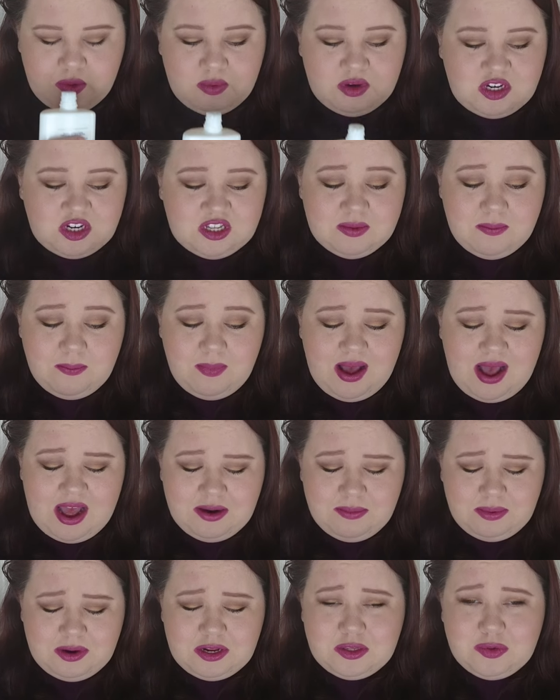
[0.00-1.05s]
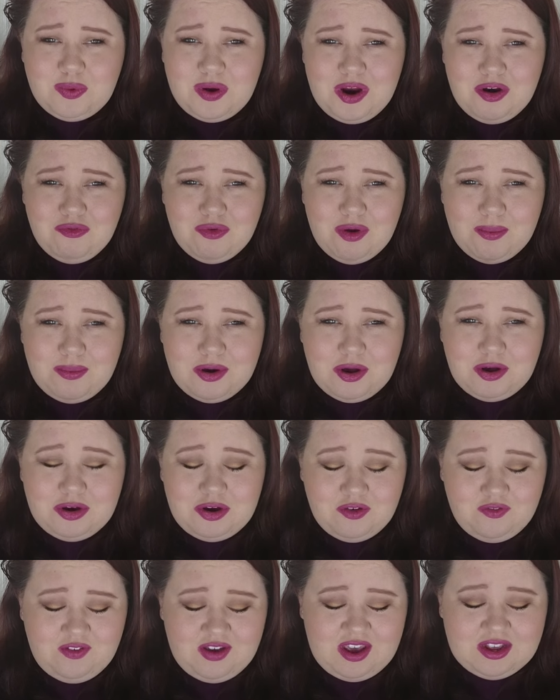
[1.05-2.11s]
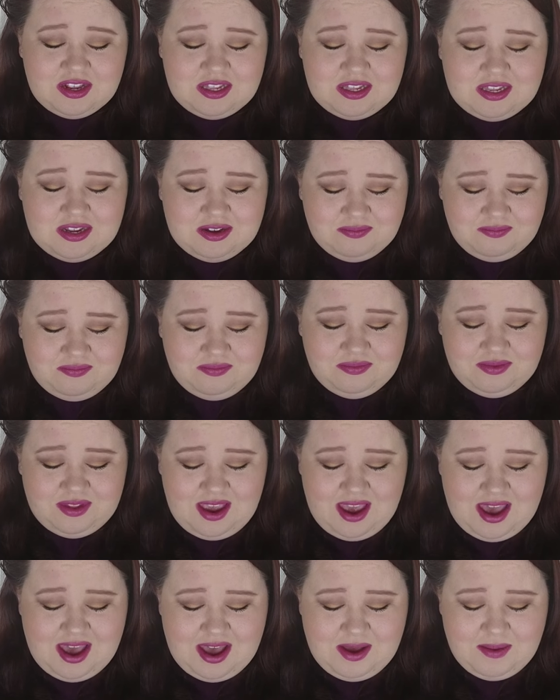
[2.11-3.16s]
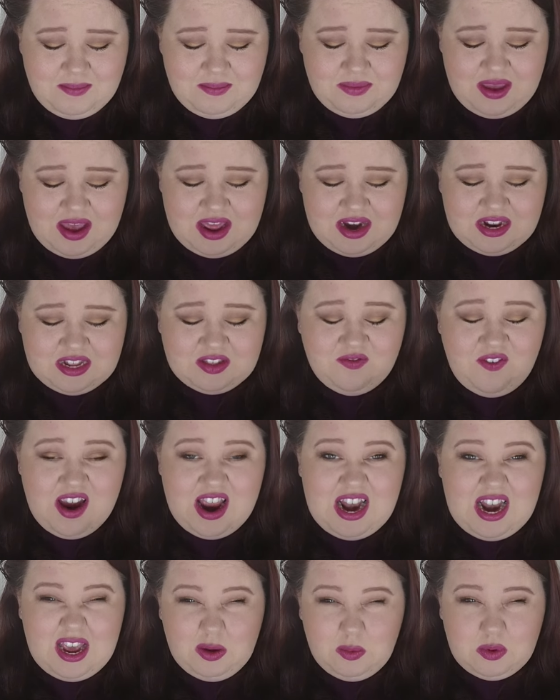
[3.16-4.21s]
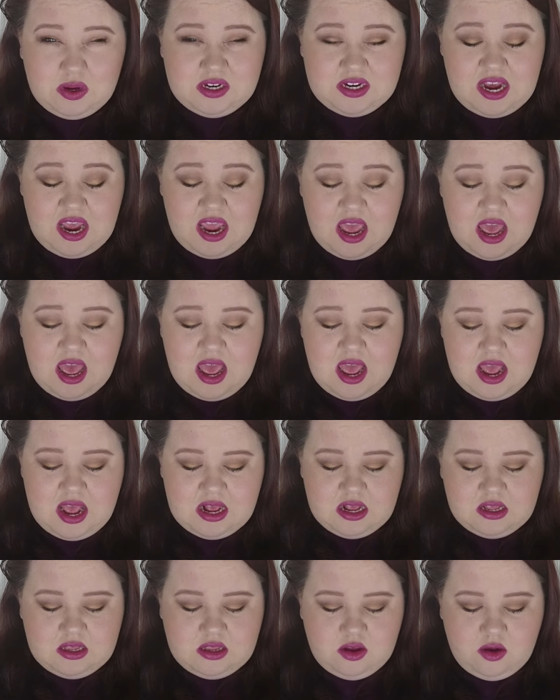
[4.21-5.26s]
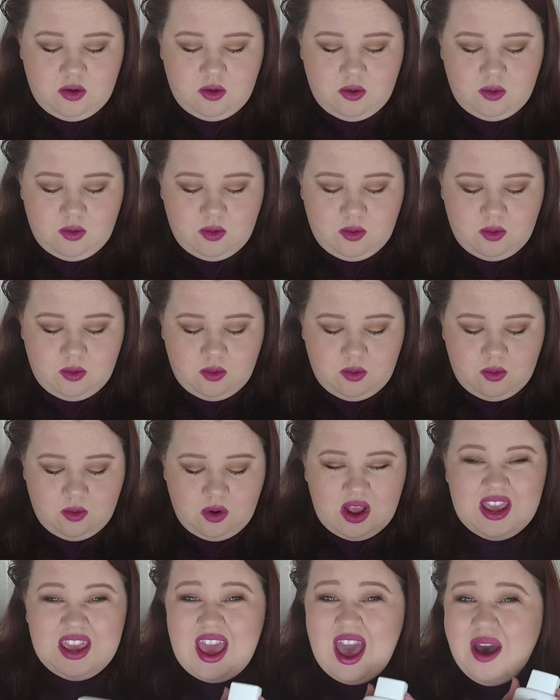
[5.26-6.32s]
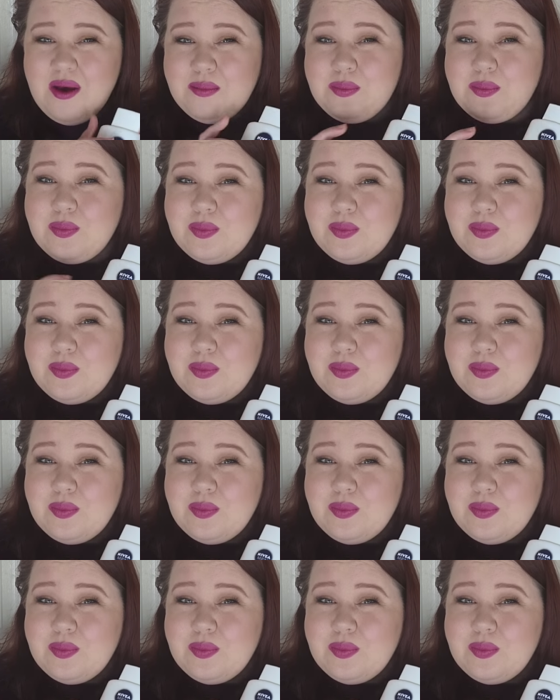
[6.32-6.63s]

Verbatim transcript: Which isn't bad, but it's weird rubbing it on your face. Um, and it's very liquidy. So, yeah.